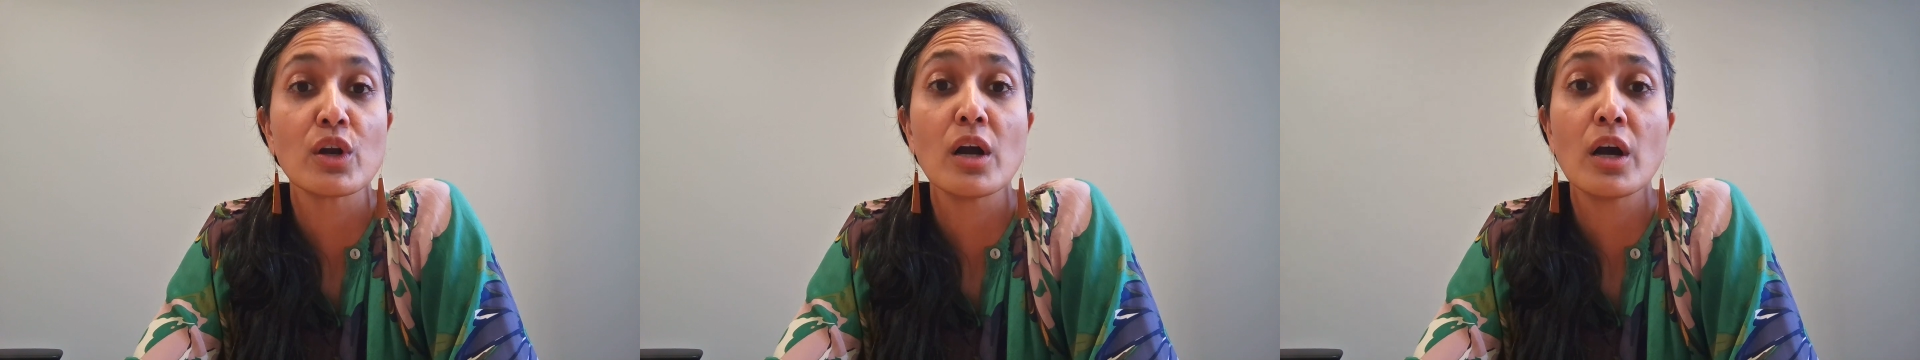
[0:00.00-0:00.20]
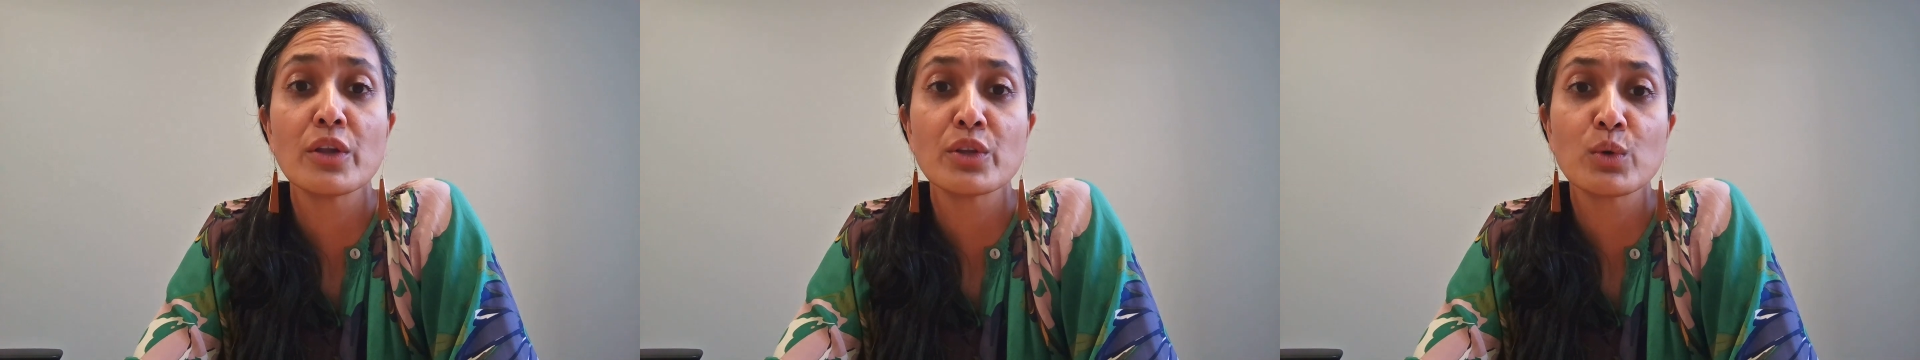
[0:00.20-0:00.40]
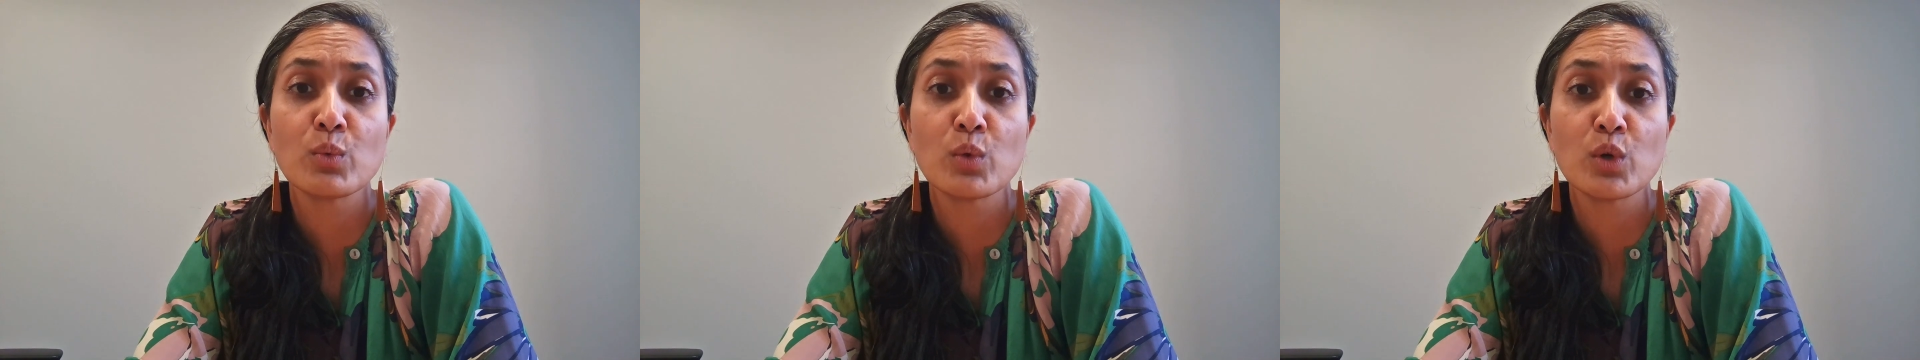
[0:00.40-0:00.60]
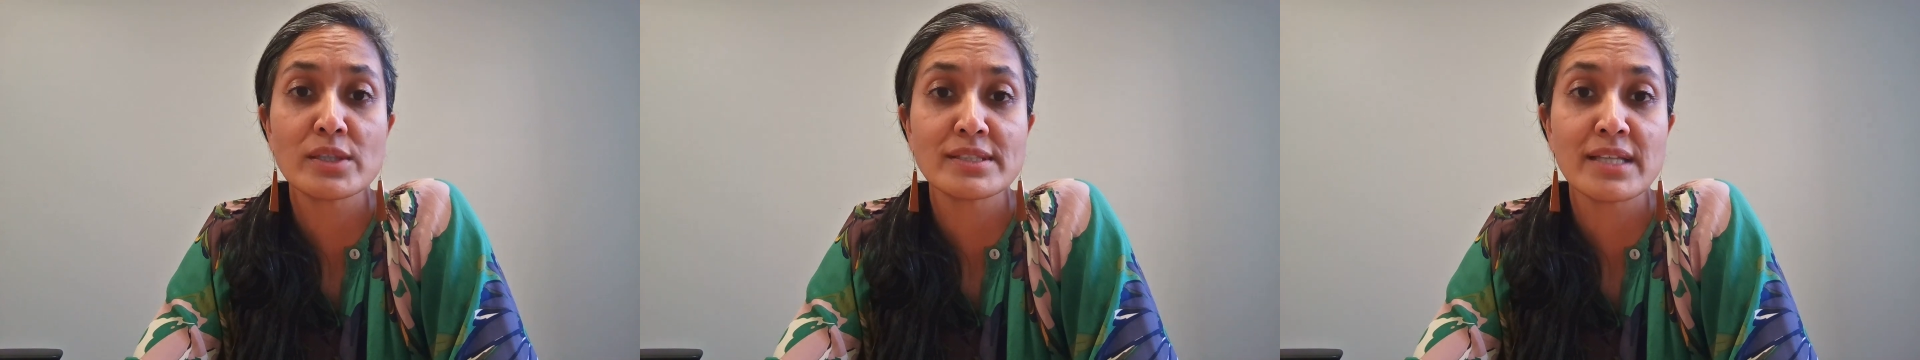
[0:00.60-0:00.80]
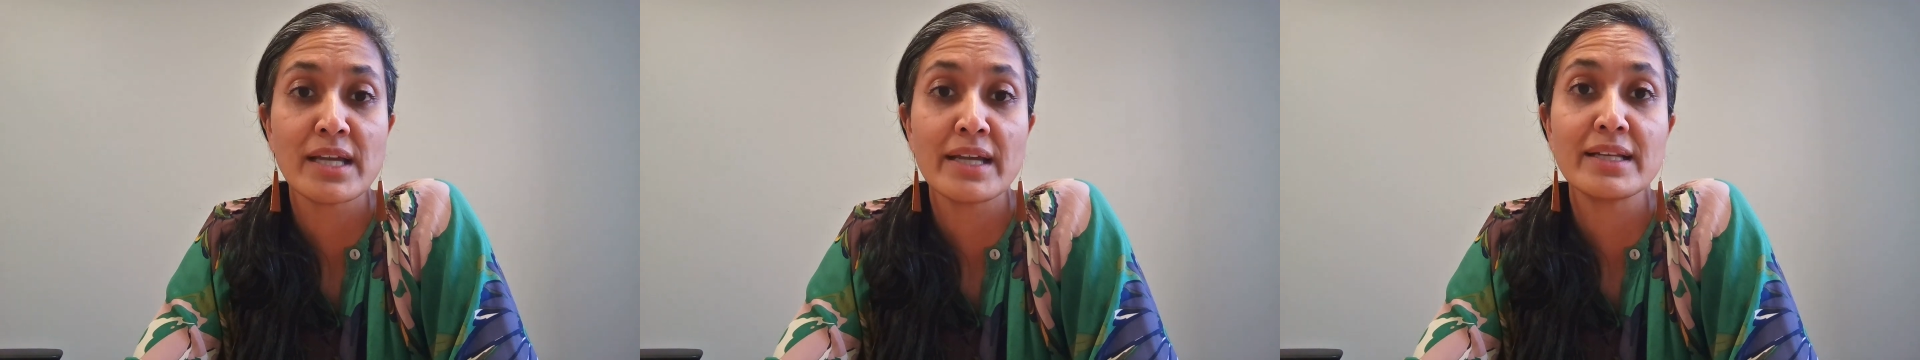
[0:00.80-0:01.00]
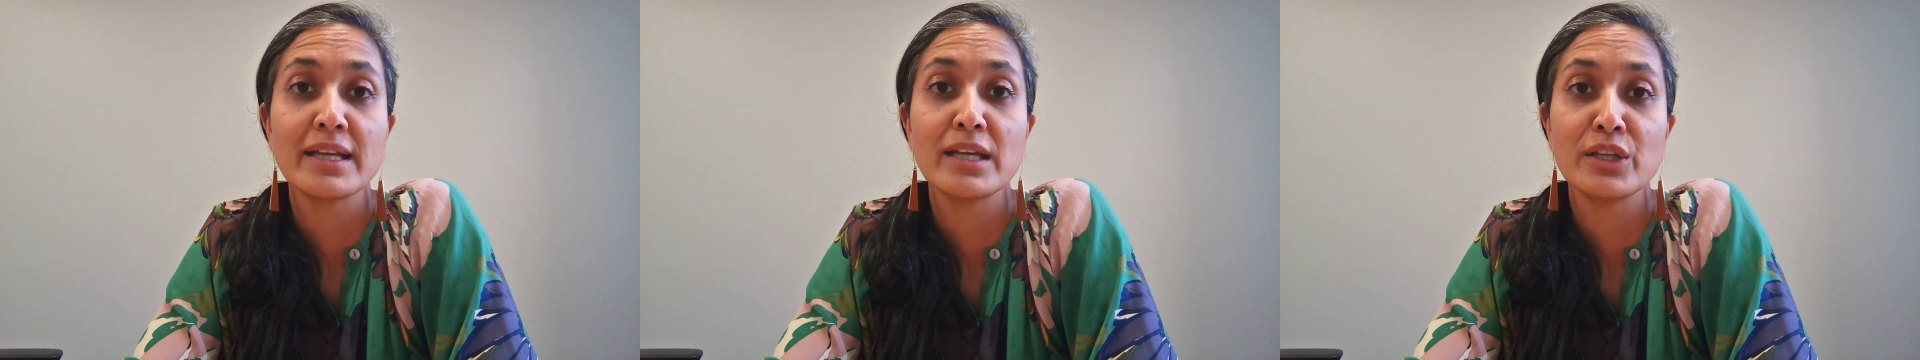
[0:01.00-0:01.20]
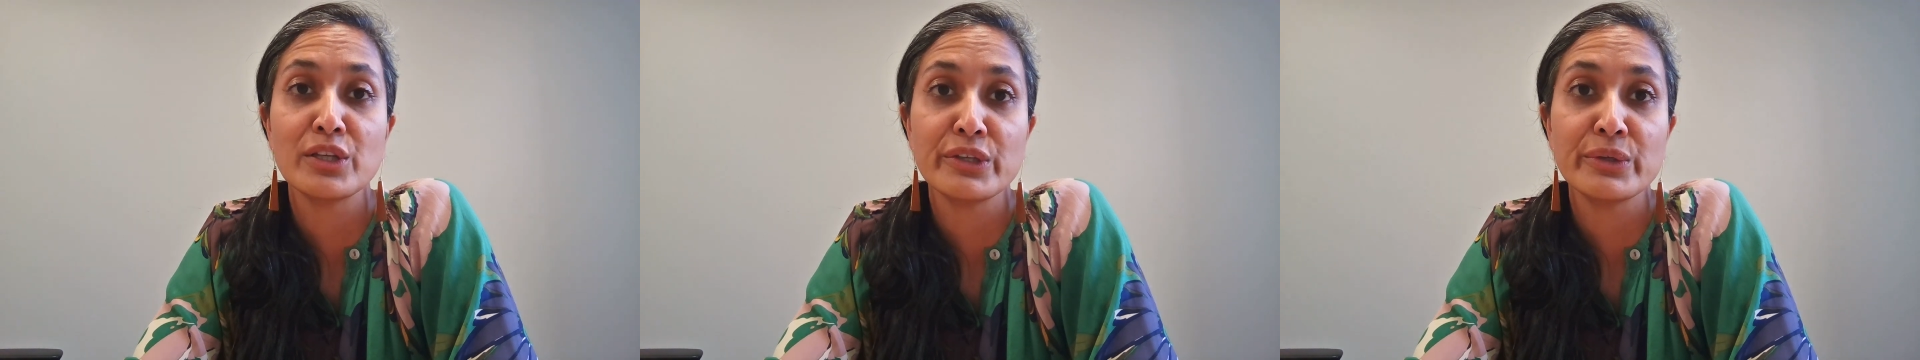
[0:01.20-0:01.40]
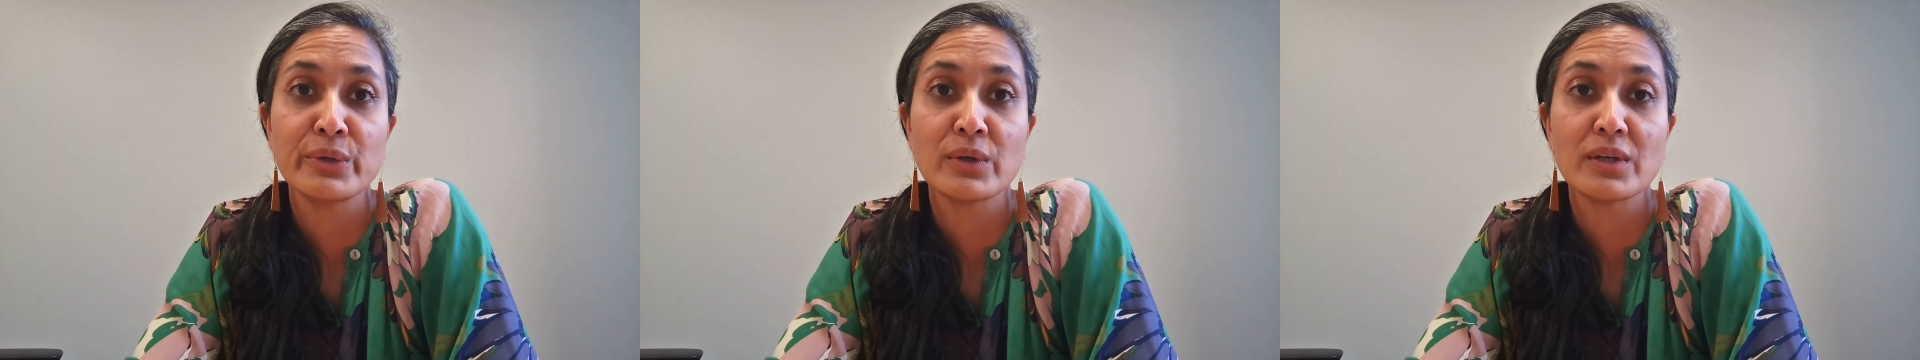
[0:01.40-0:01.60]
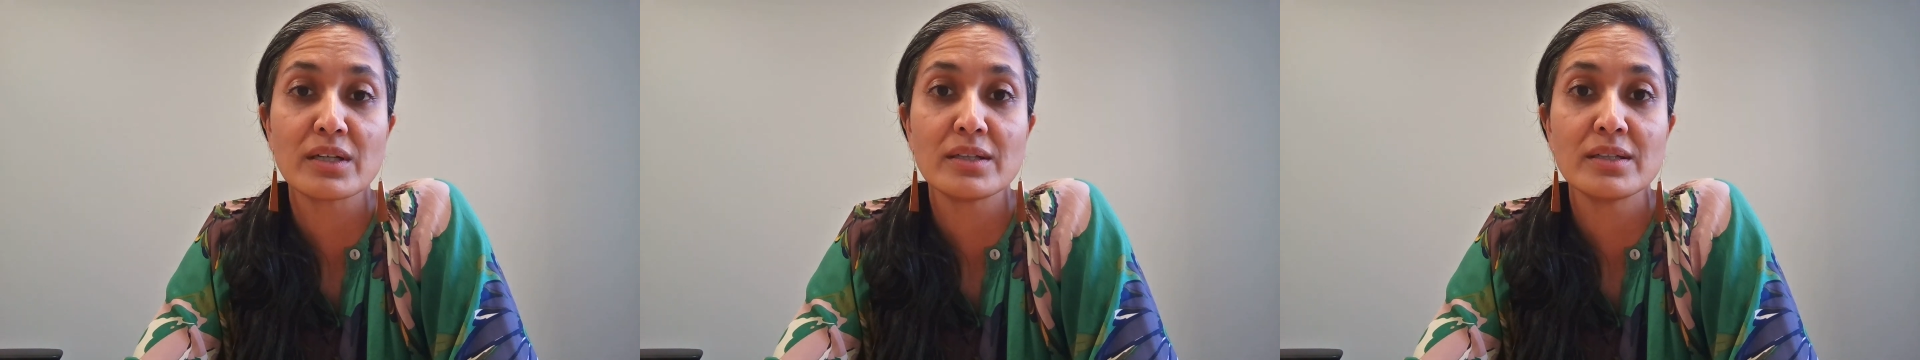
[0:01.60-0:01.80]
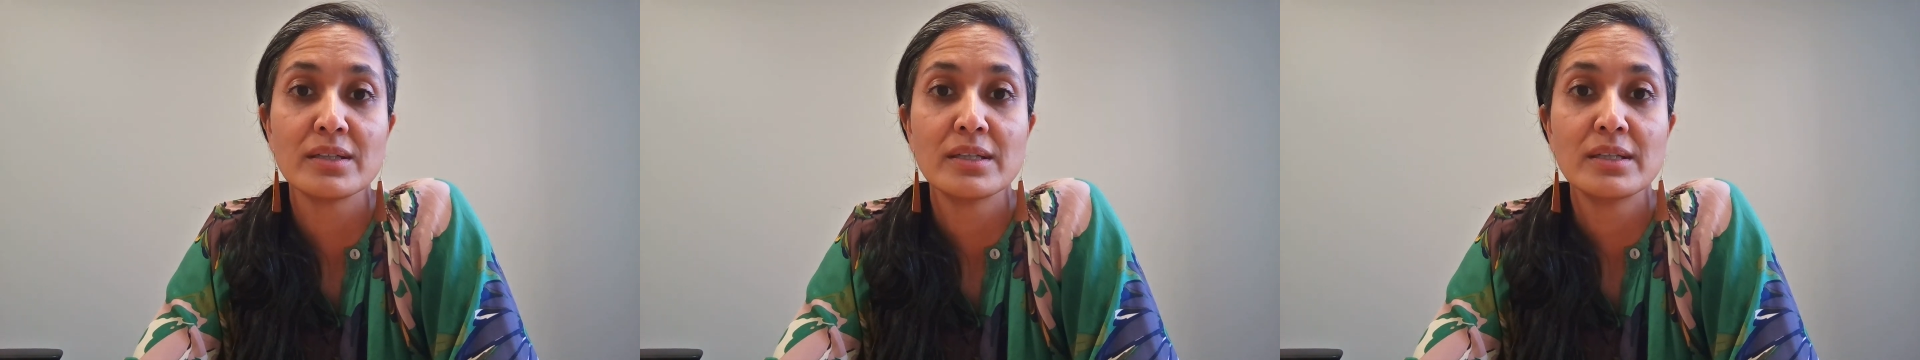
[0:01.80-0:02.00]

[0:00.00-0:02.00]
or other work site in New York.